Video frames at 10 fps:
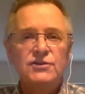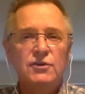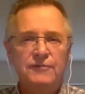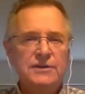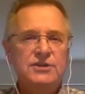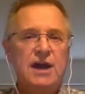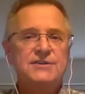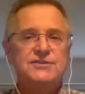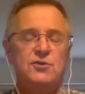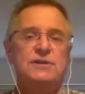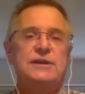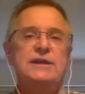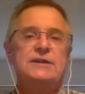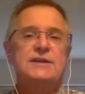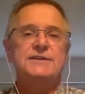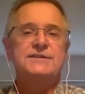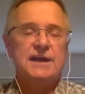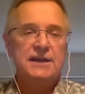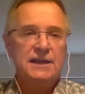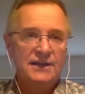So VGI certainly does
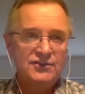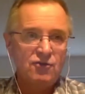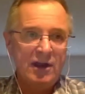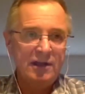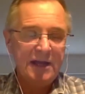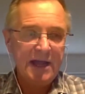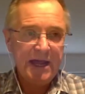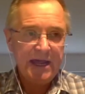that. In Australia,